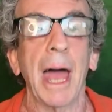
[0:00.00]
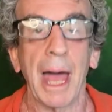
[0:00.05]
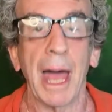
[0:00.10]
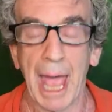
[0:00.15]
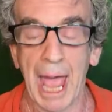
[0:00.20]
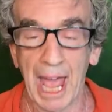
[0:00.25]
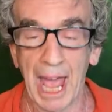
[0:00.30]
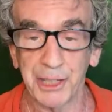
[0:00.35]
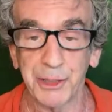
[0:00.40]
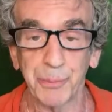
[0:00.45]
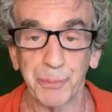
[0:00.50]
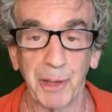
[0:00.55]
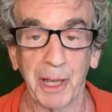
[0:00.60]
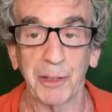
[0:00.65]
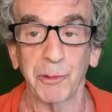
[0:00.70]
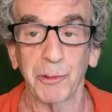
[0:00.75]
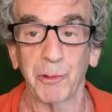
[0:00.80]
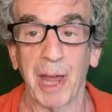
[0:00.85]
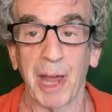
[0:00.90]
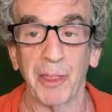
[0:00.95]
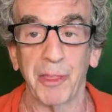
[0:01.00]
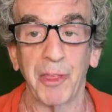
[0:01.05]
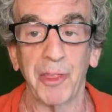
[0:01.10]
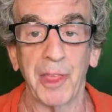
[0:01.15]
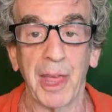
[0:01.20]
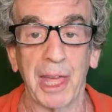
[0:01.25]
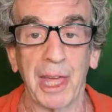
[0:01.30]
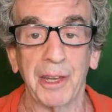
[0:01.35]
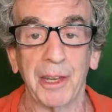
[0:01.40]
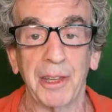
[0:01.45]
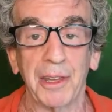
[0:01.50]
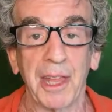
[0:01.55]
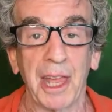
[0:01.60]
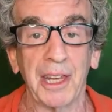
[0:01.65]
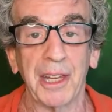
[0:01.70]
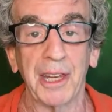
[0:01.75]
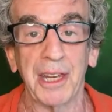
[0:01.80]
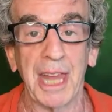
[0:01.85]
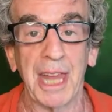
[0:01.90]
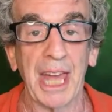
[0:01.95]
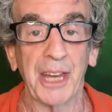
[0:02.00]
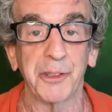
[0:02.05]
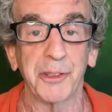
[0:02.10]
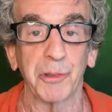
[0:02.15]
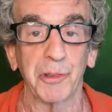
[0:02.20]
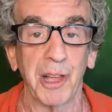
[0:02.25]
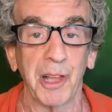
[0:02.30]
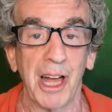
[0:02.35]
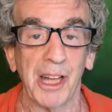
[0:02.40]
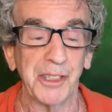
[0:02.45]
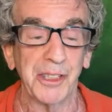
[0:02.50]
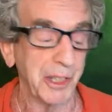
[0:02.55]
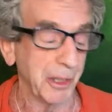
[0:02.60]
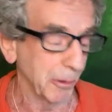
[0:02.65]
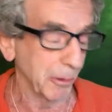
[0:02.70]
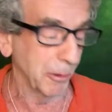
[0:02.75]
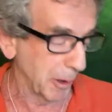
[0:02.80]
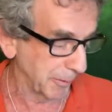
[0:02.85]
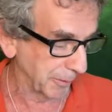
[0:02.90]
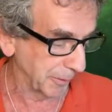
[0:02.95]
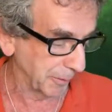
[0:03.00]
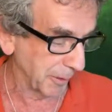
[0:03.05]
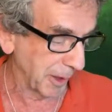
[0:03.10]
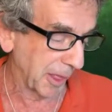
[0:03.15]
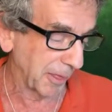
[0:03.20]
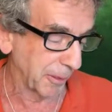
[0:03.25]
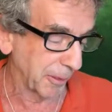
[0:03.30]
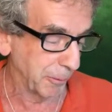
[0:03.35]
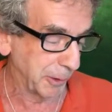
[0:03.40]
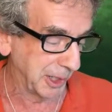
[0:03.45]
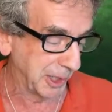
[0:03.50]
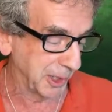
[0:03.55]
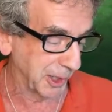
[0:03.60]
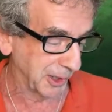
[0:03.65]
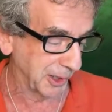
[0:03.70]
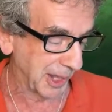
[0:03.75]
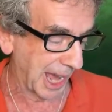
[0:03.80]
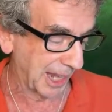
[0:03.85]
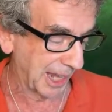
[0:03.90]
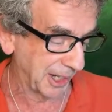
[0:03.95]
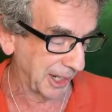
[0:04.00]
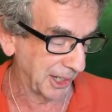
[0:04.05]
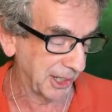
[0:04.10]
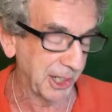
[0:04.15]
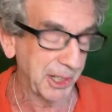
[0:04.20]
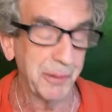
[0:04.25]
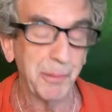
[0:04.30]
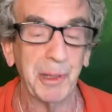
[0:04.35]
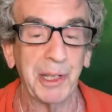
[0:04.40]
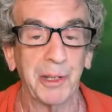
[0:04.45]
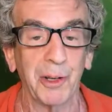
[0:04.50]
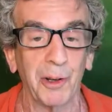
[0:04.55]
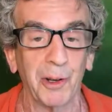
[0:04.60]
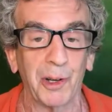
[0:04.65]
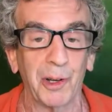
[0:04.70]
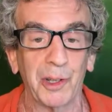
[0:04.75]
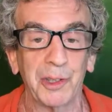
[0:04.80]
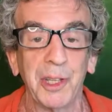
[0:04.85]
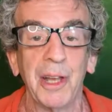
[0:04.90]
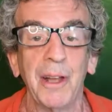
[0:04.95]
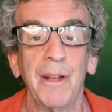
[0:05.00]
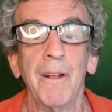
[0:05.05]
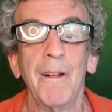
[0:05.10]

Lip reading: aspect rather than an astrological one, and the reason that is because